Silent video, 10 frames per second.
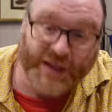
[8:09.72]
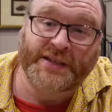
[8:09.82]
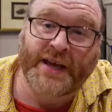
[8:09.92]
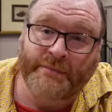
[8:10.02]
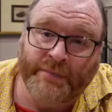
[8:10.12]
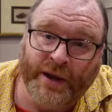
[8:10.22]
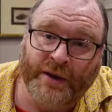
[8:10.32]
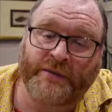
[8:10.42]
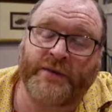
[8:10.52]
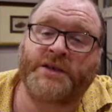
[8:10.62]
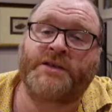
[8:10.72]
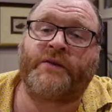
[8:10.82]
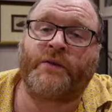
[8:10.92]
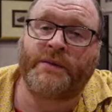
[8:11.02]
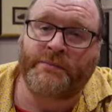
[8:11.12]
the tempo, first of
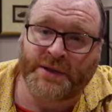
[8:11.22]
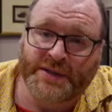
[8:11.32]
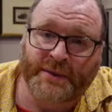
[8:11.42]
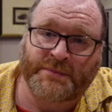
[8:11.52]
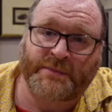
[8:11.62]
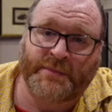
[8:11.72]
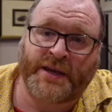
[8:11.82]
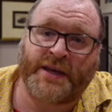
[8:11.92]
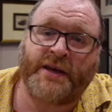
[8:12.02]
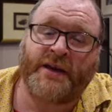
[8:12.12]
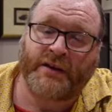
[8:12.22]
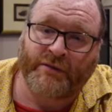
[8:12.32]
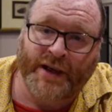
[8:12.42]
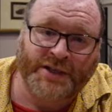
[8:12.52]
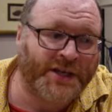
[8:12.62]
all imperceptibly,
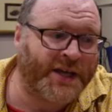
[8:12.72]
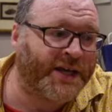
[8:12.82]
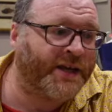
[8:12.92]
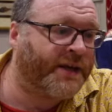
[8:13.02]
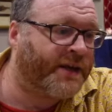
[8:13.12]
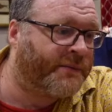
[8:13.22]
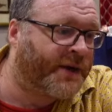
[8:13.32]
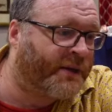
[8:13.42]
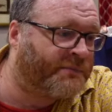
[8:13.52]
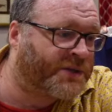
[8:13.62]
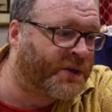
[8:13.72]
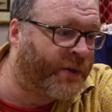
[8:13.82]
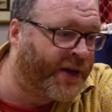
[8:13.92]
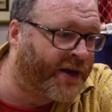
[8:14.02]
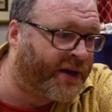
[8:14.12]
gradually comes
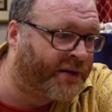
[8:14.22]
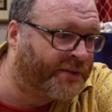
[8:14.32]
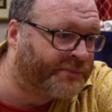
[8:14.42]
quicker.